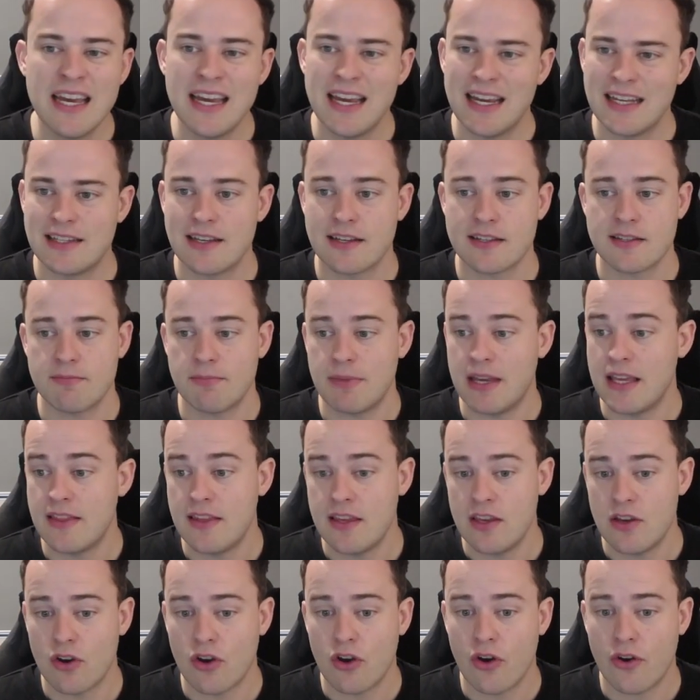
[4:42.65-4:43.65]
It doesn't mean
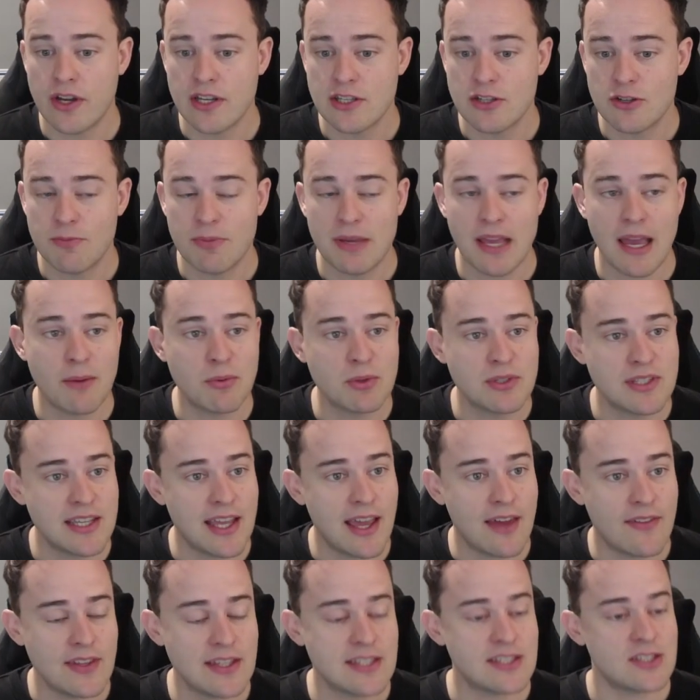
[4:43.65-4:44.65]
that you're going to be able to
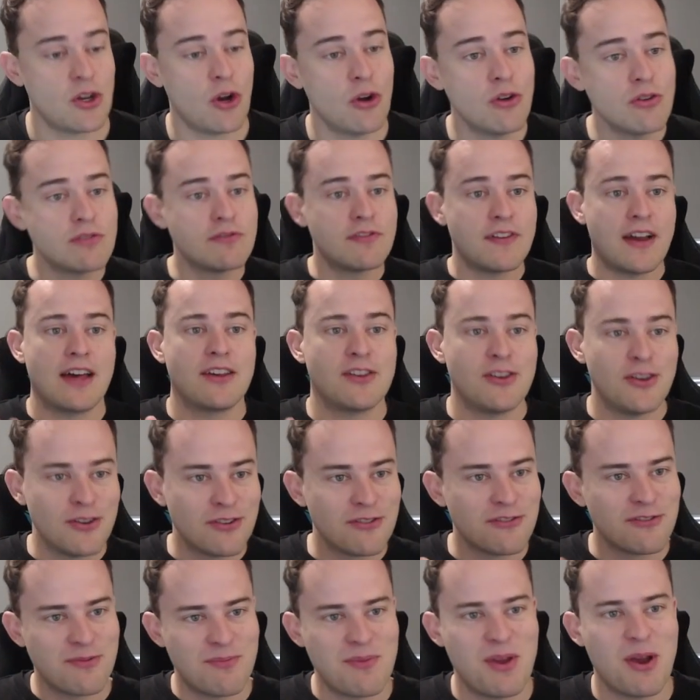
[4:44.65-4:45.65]
get this total value
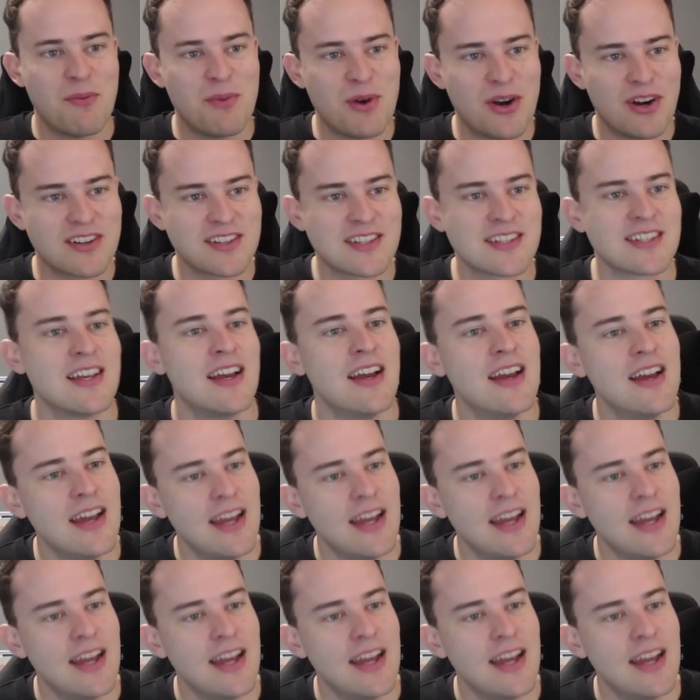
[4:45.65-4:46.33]
from your box.